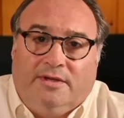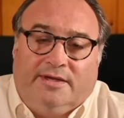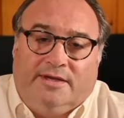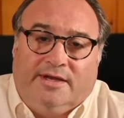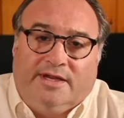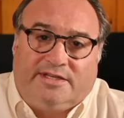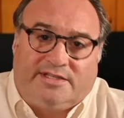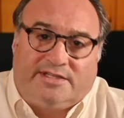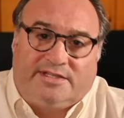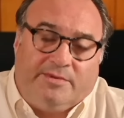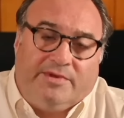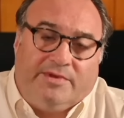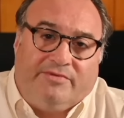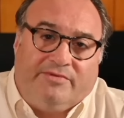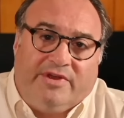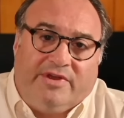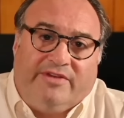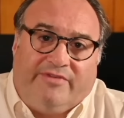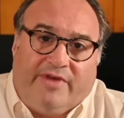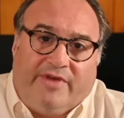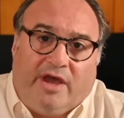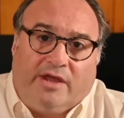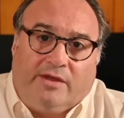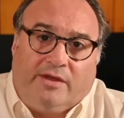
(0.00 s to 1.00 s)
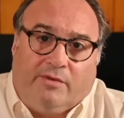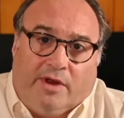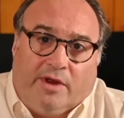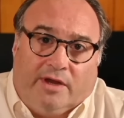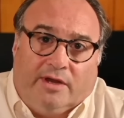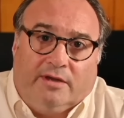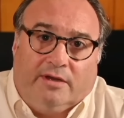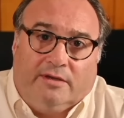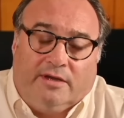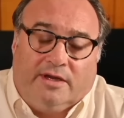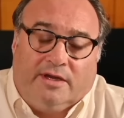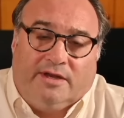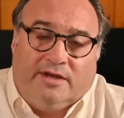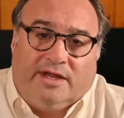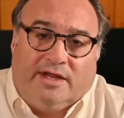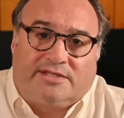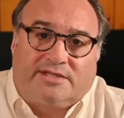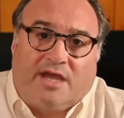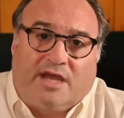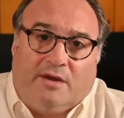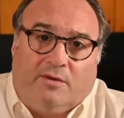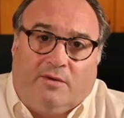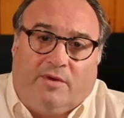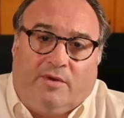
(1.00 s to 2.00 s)
needs to be reevaluated. And
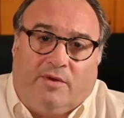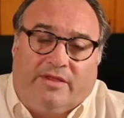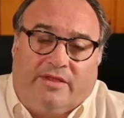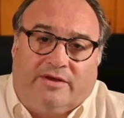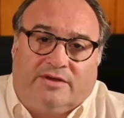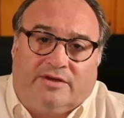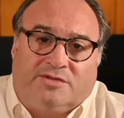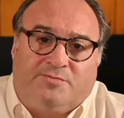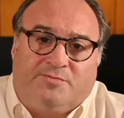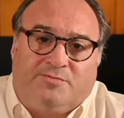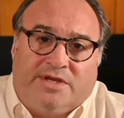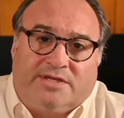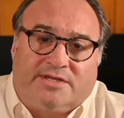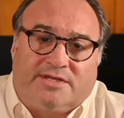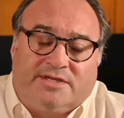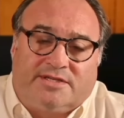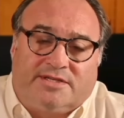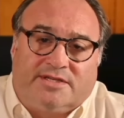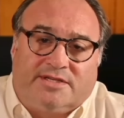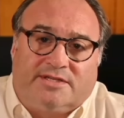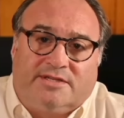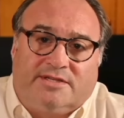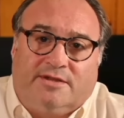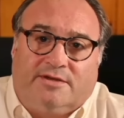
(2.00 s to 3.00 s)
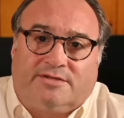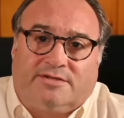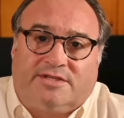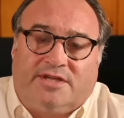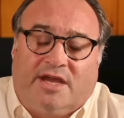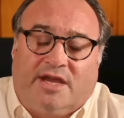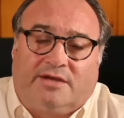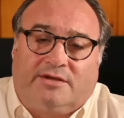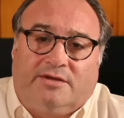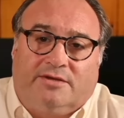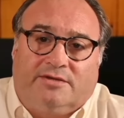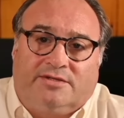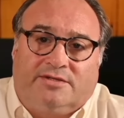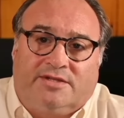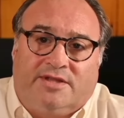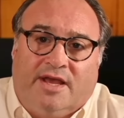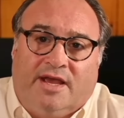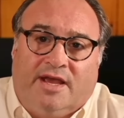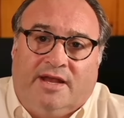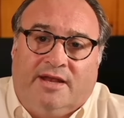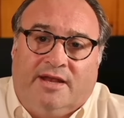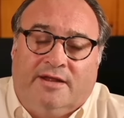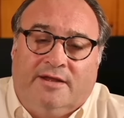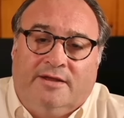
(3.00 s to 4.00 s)
that's kind of one of those businesses in those sectors
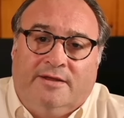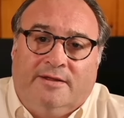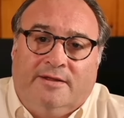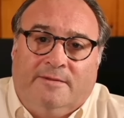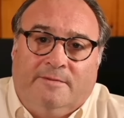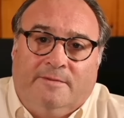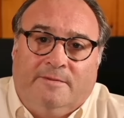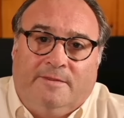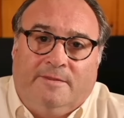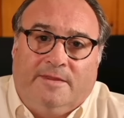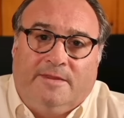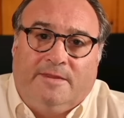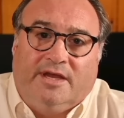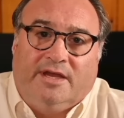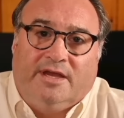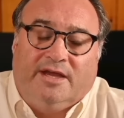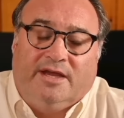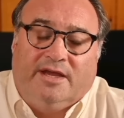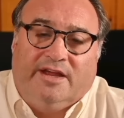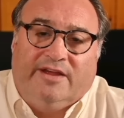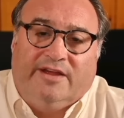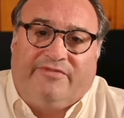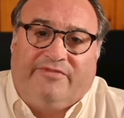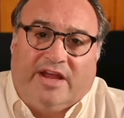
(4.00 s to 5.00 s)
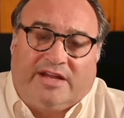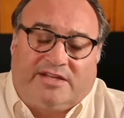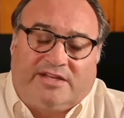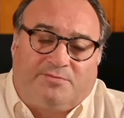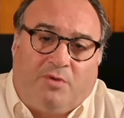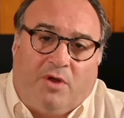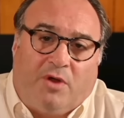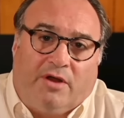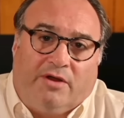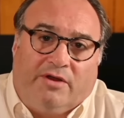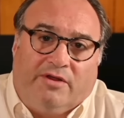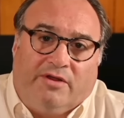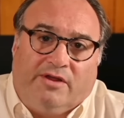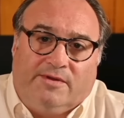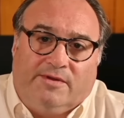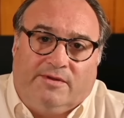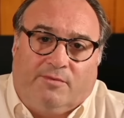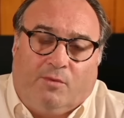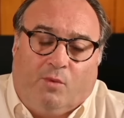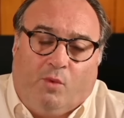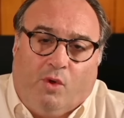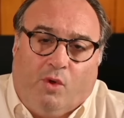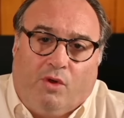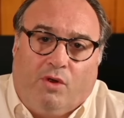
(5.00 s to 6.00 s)
that, uh, if that's part of
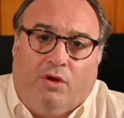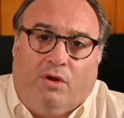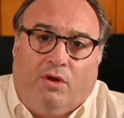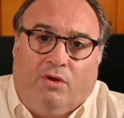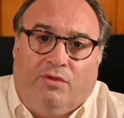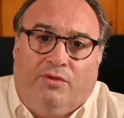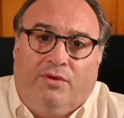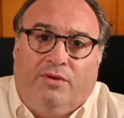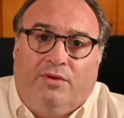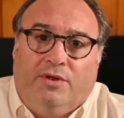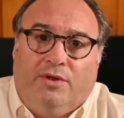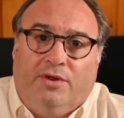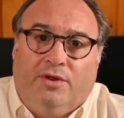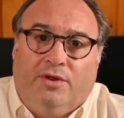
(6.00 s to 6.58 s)
your world,